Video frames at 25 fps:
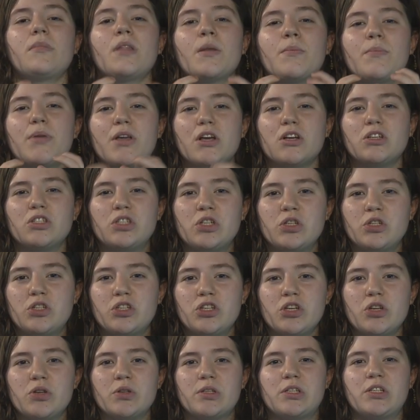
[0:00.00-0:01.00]
because you
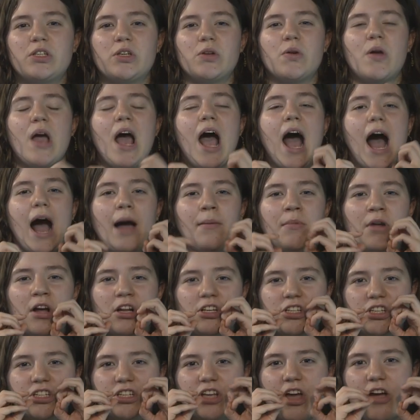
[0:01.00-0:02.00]
choose to. I'm
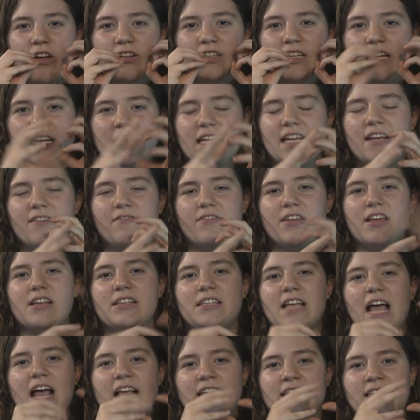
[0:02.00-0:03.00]
not just going to leave
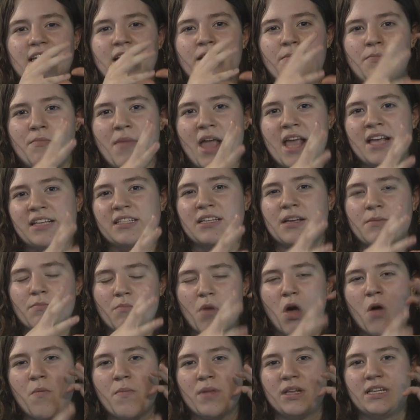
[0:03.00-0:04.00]
this as an amazing
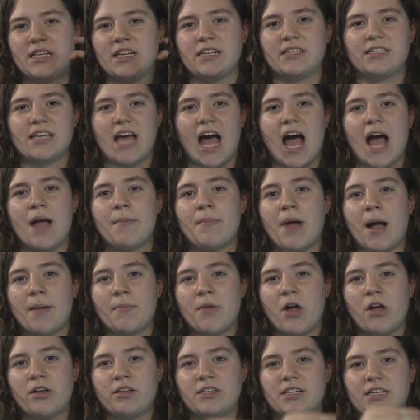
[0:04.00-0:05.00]
moment in time.
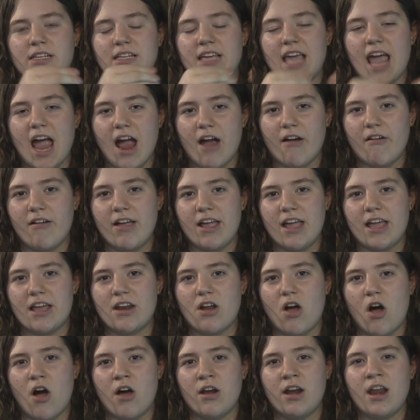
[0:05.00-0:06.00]
I'm going to carry
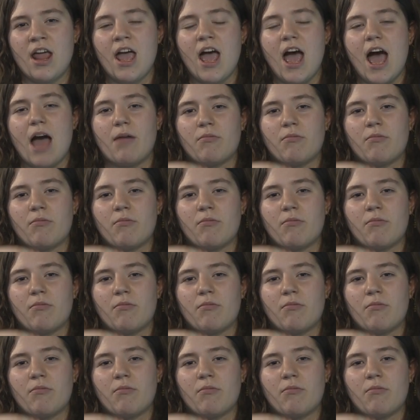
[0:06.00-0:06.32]
it on.